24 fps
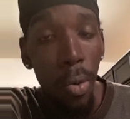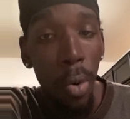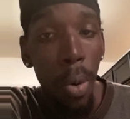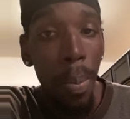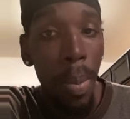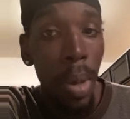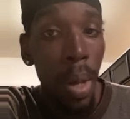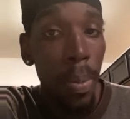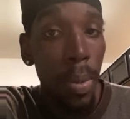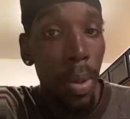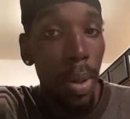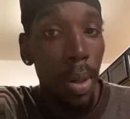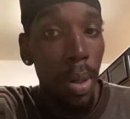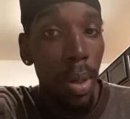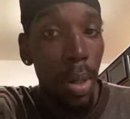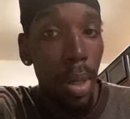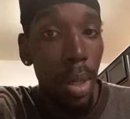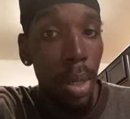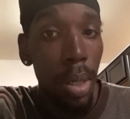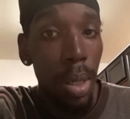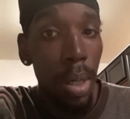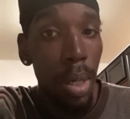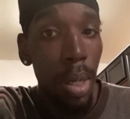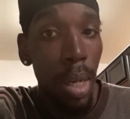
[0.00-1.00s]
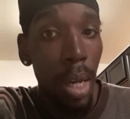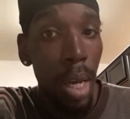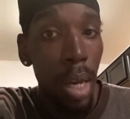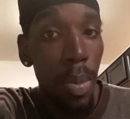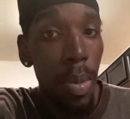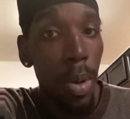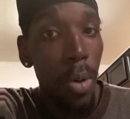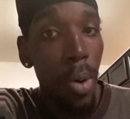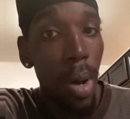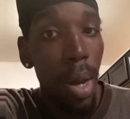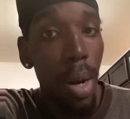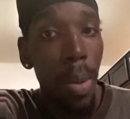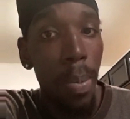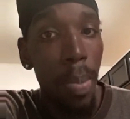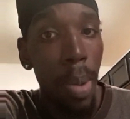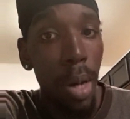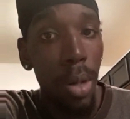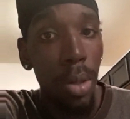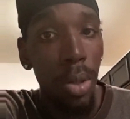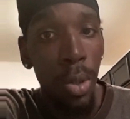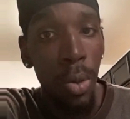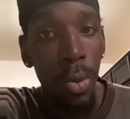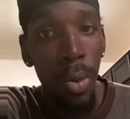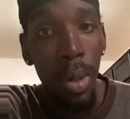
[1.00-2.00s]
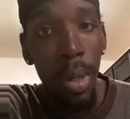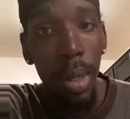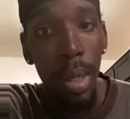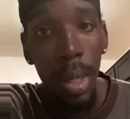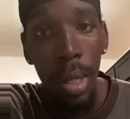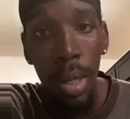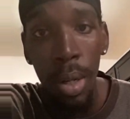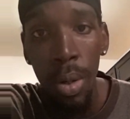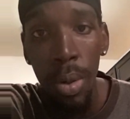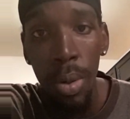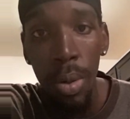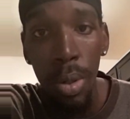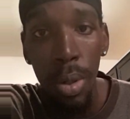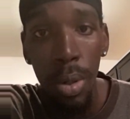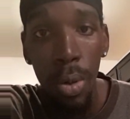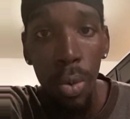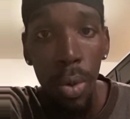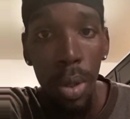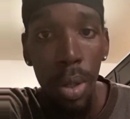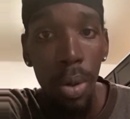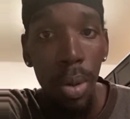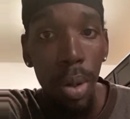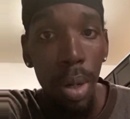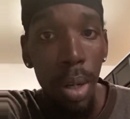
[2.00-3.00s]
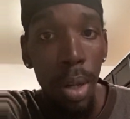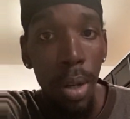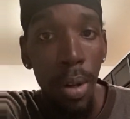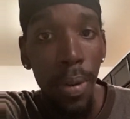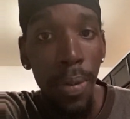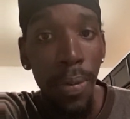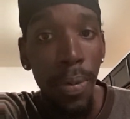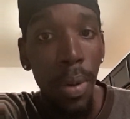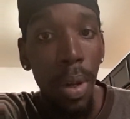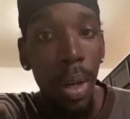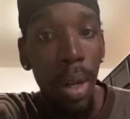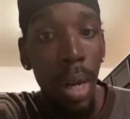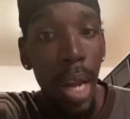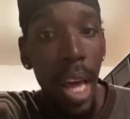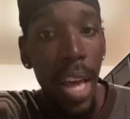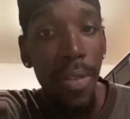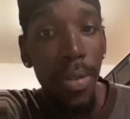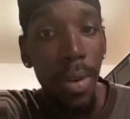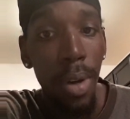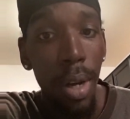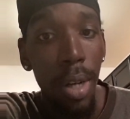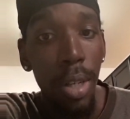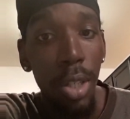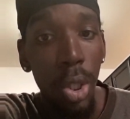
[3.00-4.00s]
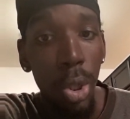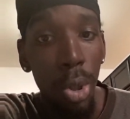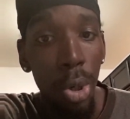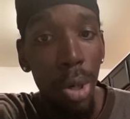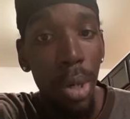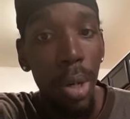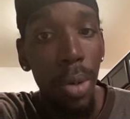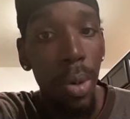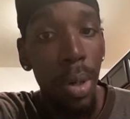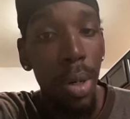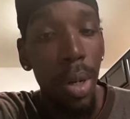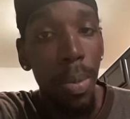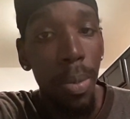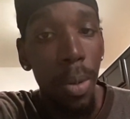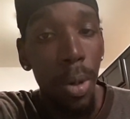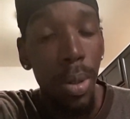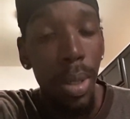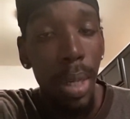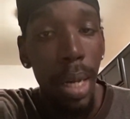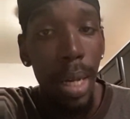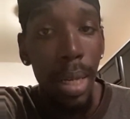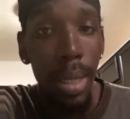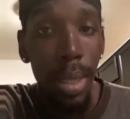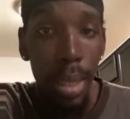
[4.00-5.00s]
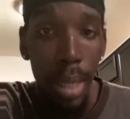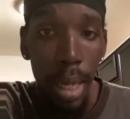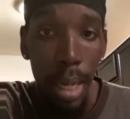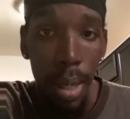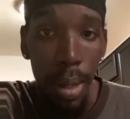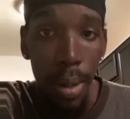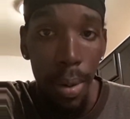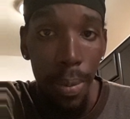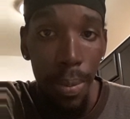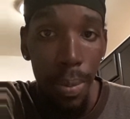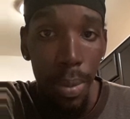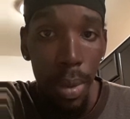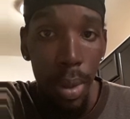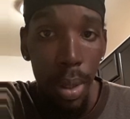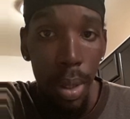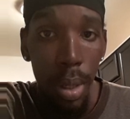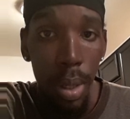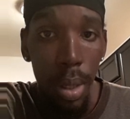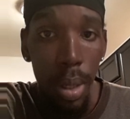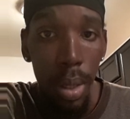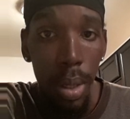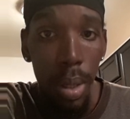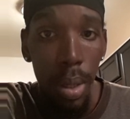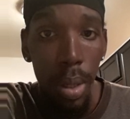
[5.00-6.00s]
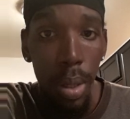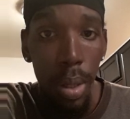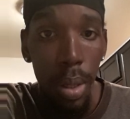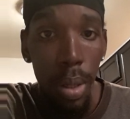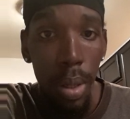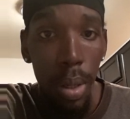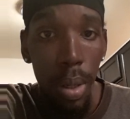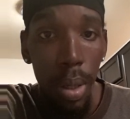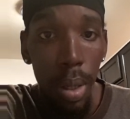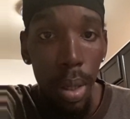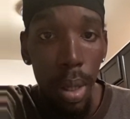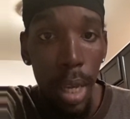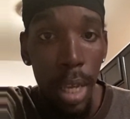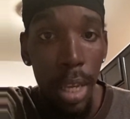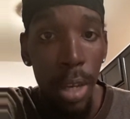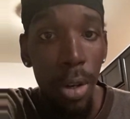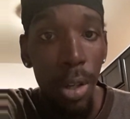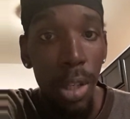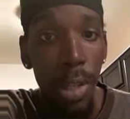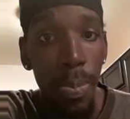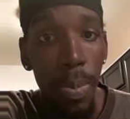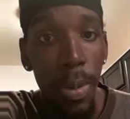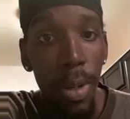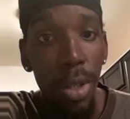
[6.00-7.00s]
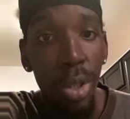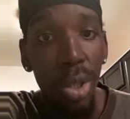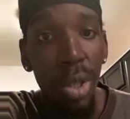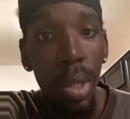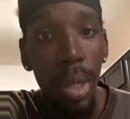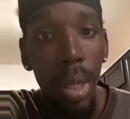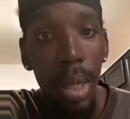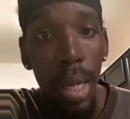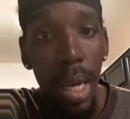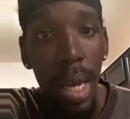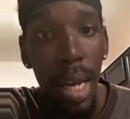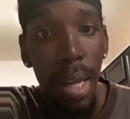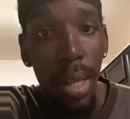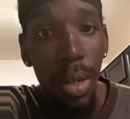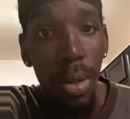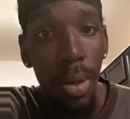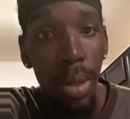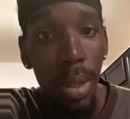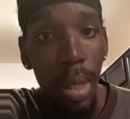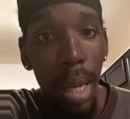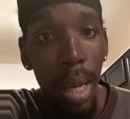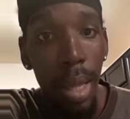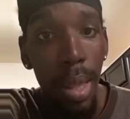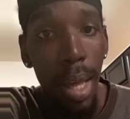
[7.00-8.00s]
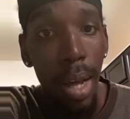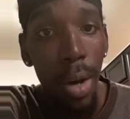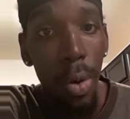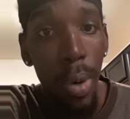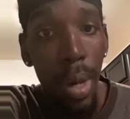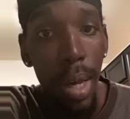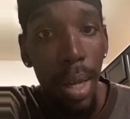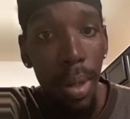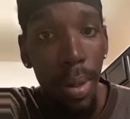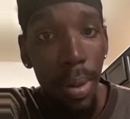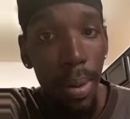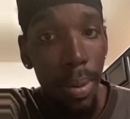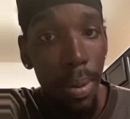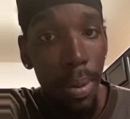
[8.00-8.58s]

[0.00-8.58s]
remember, the enemy around about you want to kill you. So when you live a life contrary to what the Most High say, and you're spiritually dead and you stay that way,